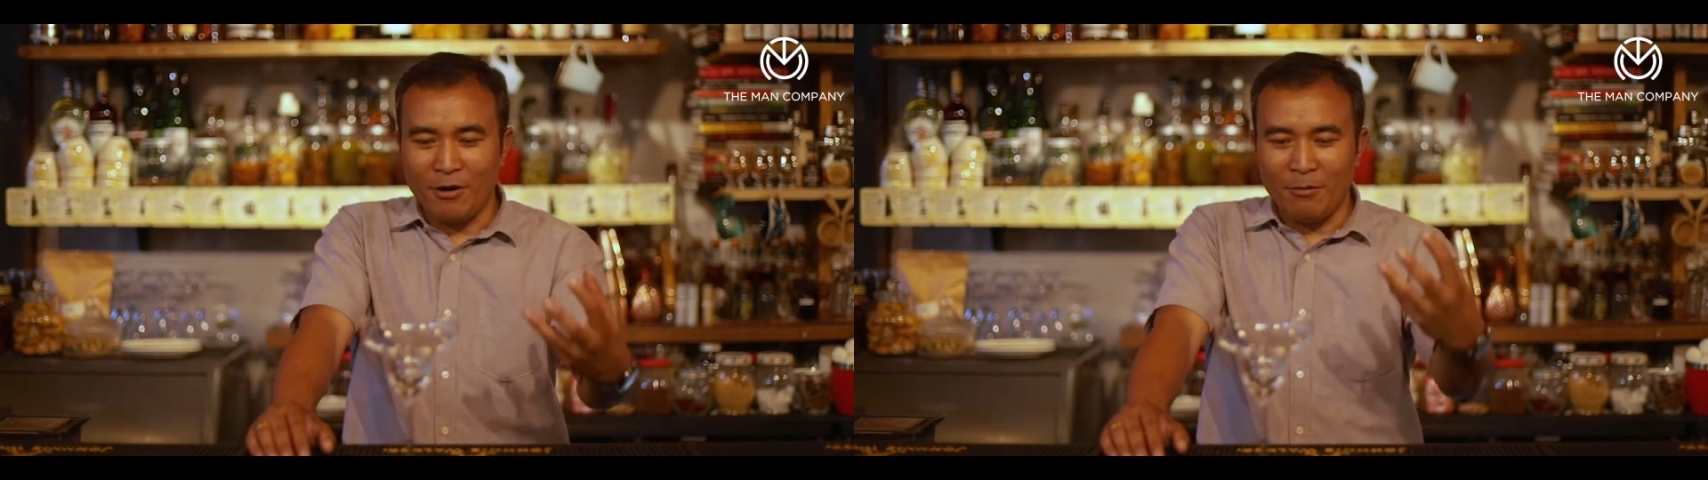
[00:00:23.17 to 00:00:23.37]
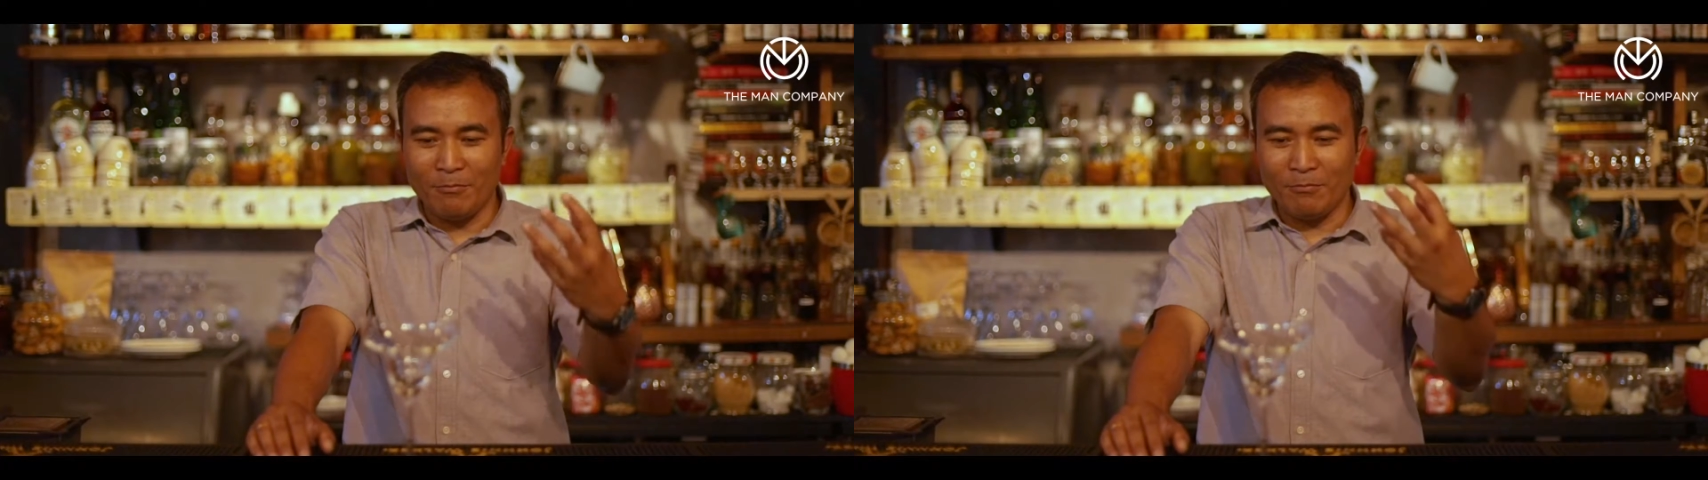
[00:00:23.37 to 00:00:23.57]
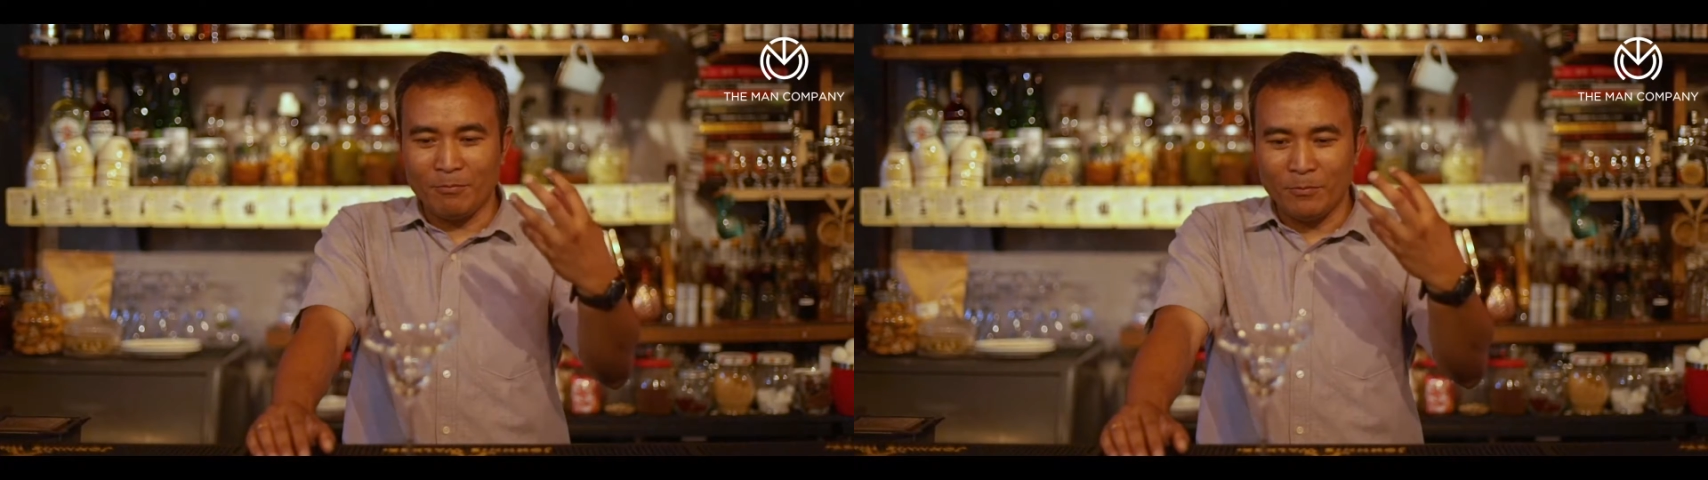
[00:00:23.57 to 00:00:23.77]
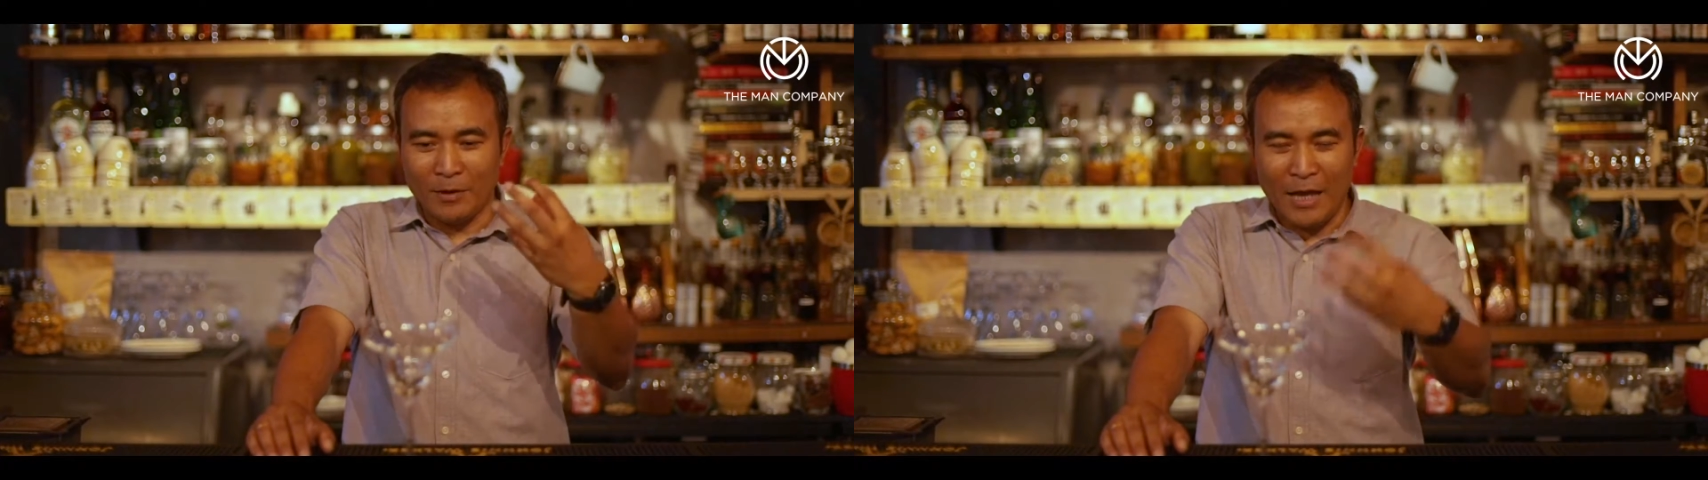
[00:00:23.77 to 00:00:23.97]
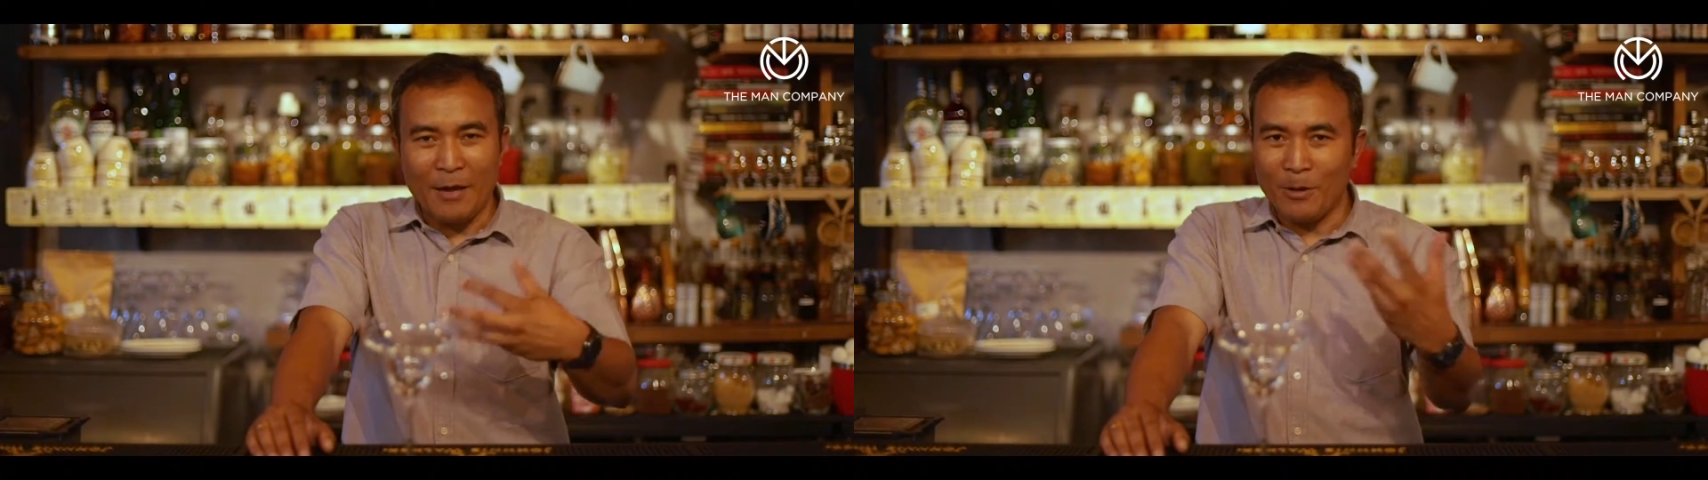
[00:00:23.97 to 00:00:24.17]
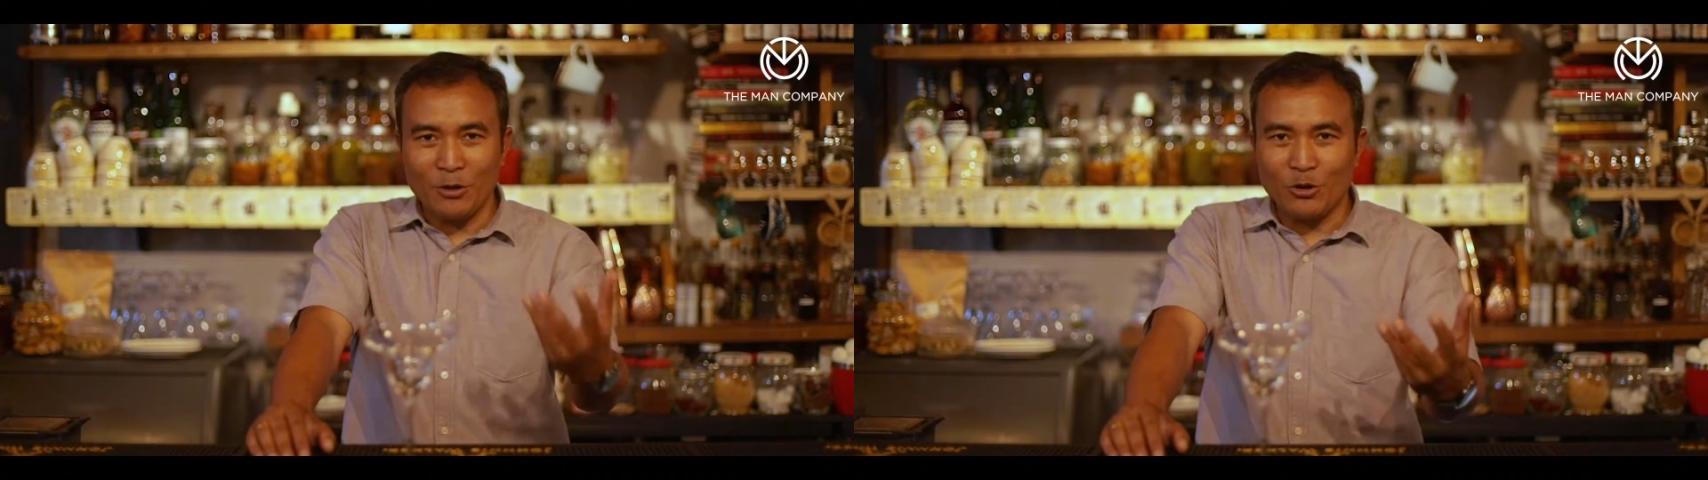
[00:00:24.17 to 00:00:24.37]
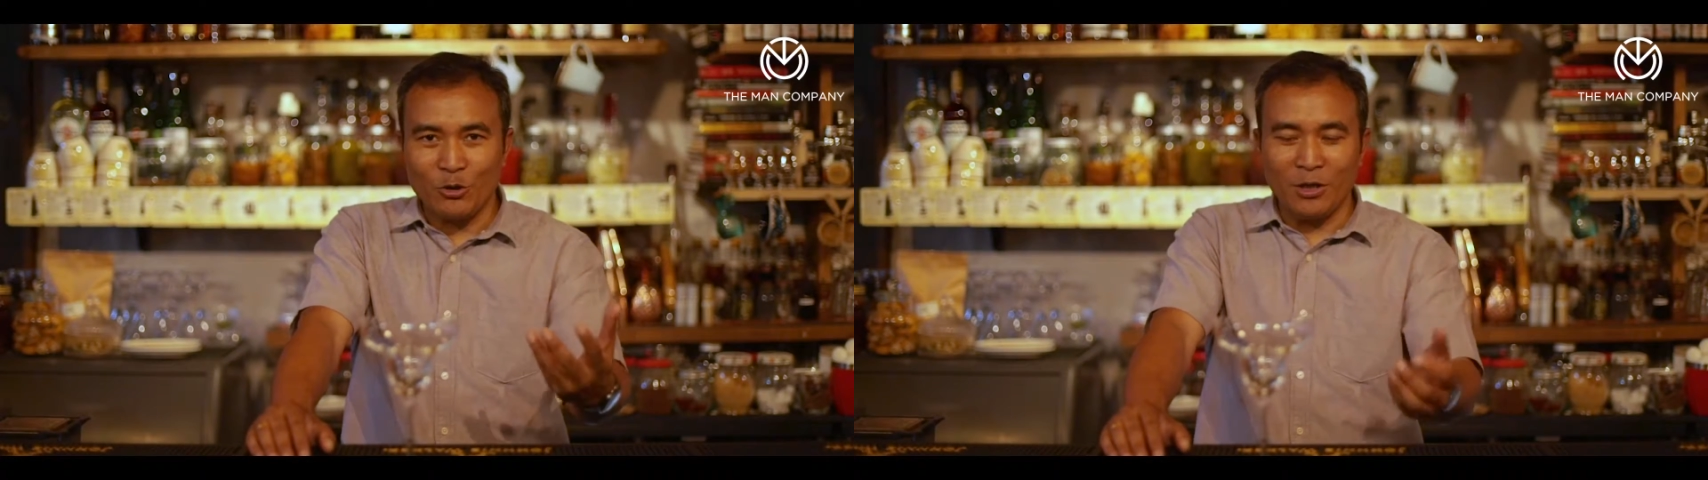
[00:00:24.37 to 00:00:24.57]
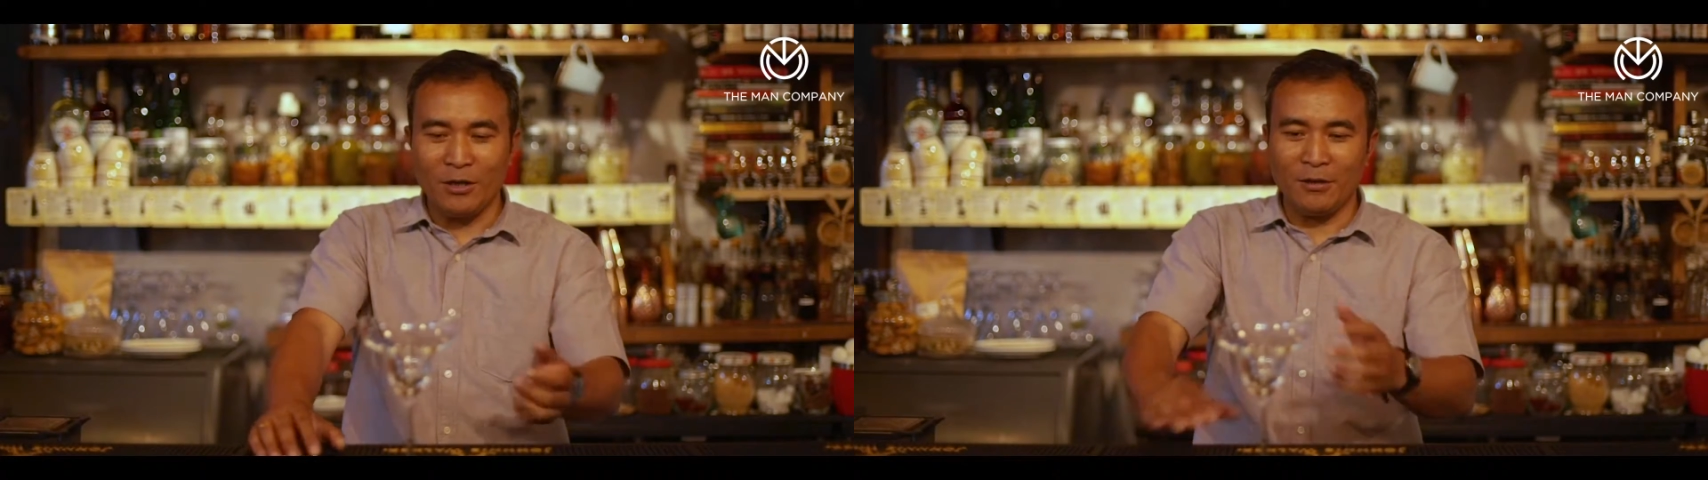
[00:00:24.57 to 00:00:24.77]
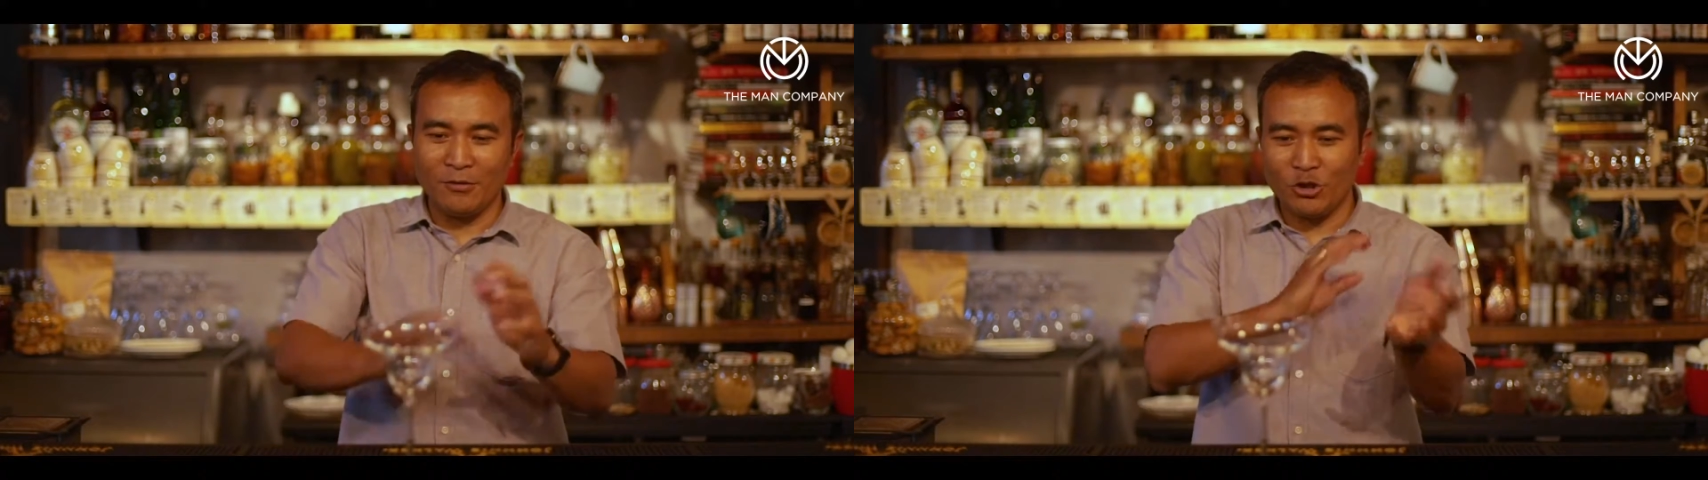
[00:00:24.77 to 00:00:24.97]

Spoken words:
rum, lime and sugar,